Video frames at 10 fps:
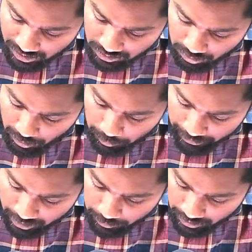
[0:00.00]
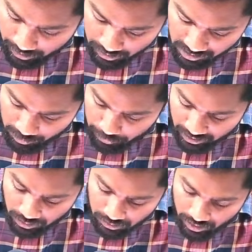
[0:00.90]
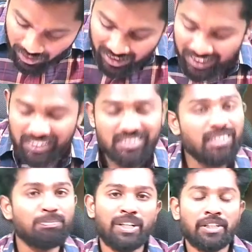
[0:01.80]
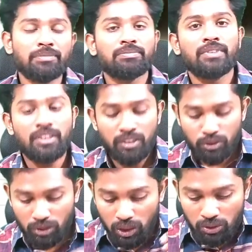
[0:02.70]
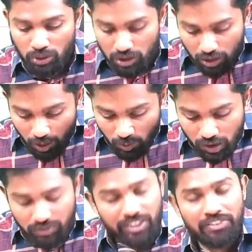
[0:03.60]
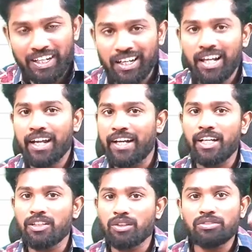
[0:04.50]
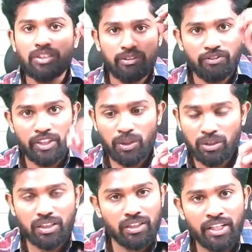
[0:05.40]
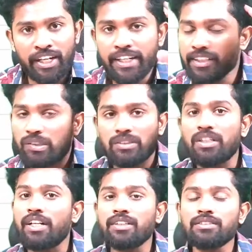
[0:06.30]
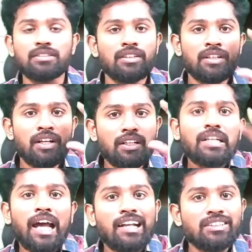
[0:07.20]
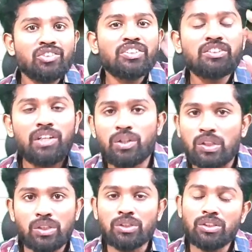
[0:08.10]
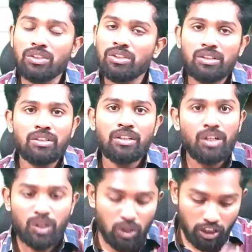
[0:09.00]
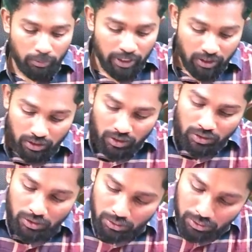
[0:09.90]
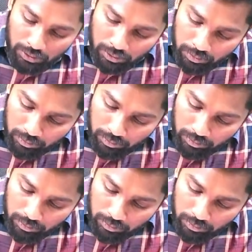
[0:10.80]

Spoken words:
to be paid by recipient to the supplier. So now out of this 1 lakh 18,000, we know that 18,000 is tax which will go to government. So